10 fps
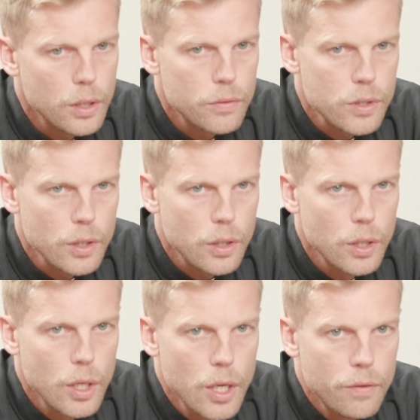He lives in
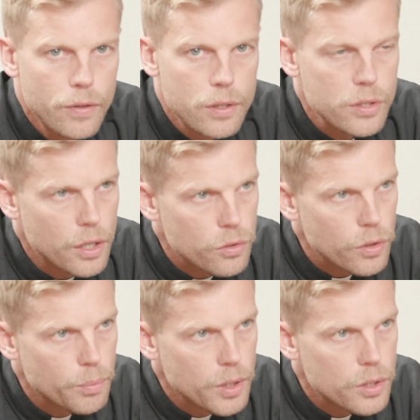the 5th
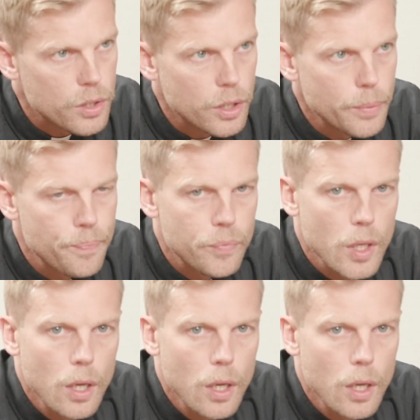century BC,